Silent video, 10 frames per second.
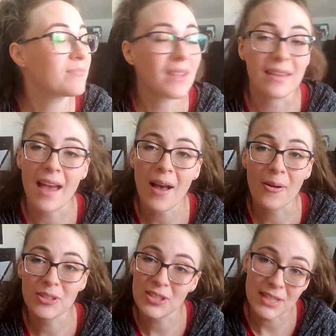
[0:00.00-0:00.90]
yeah,
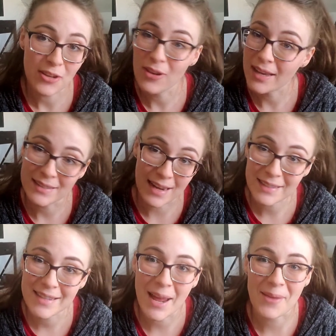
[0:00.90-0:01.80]
I'll just see you guys
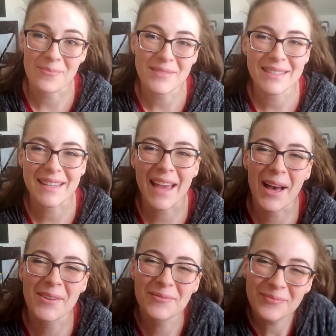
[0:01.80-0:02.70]
next time. See
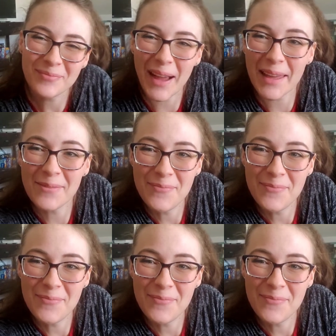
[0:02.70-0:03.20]
ya. Bye.